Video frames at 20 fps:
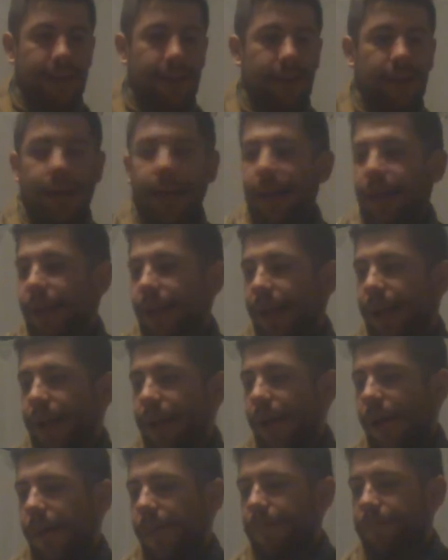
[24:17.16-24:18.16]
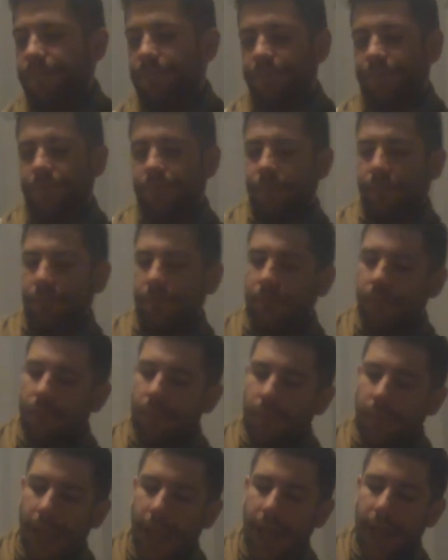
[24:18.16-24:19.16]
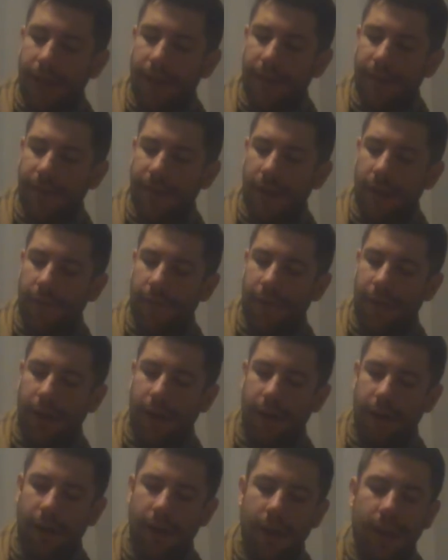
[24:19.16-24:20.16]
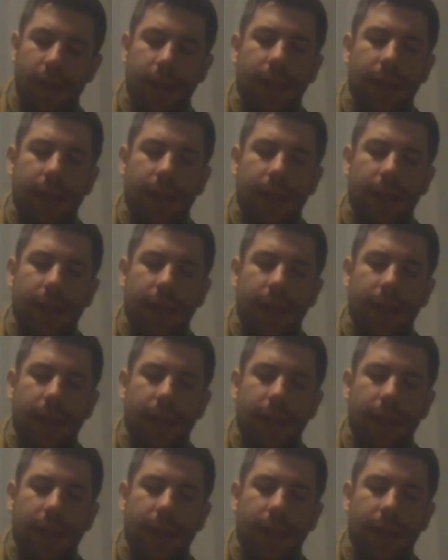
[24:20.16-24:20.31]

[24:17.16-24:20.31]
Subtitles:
it a lot, and ending this off here,